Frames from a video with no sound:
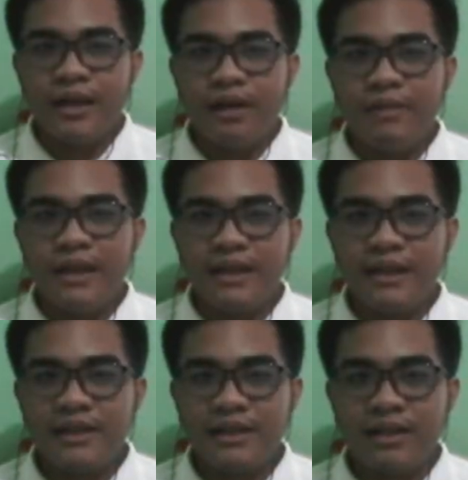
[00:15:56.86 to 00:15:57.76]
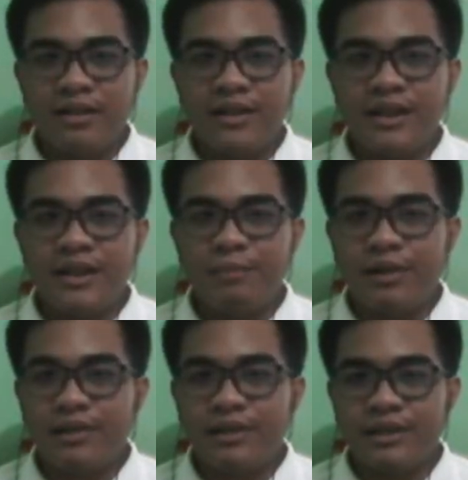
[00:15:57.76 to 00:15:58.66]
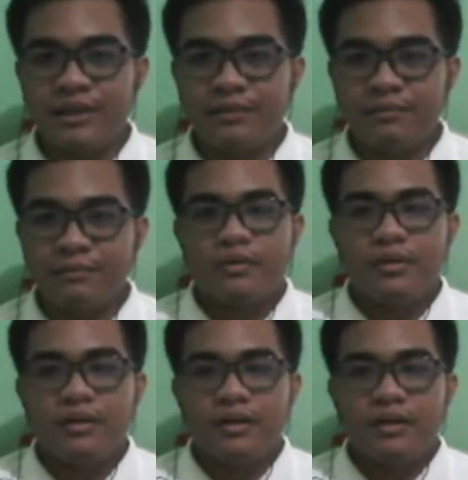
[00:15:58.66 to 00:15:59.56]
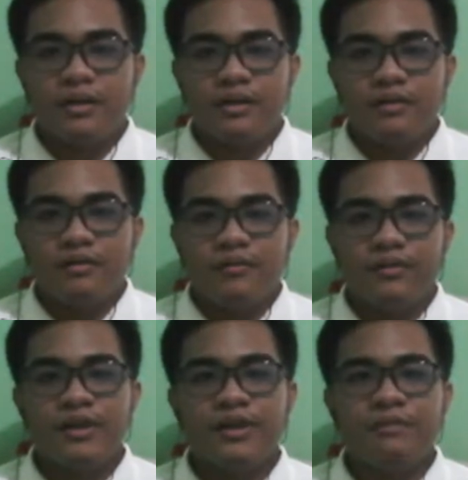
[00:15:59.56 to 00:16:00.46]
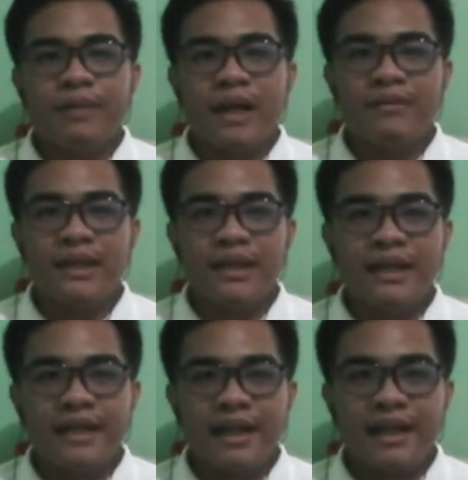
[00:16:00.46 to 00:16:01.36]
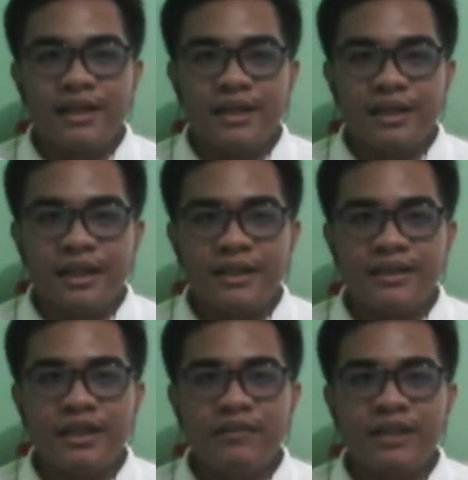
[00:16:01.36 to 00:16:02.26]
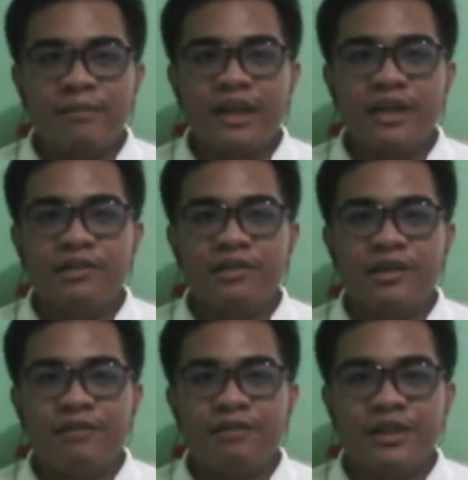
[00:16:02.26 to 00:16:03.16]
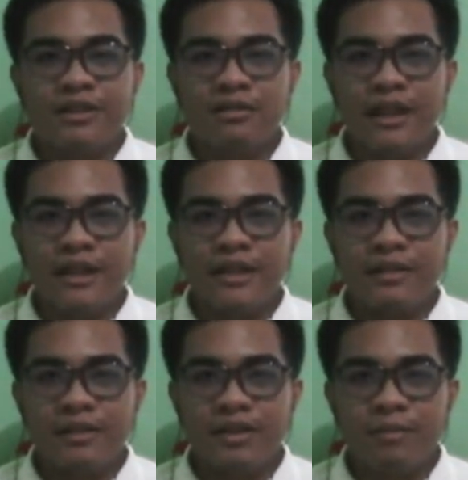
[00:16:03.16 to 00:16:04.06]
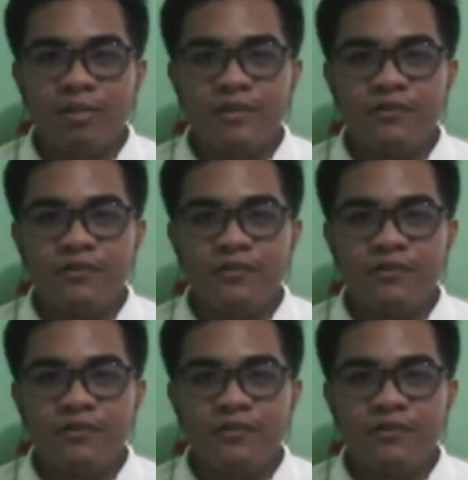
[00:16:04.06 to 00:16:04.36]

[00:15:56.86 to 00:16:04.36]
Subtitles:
we can extend on these parts. First, we have the leading edge. It is self-explanatory, which is located on the most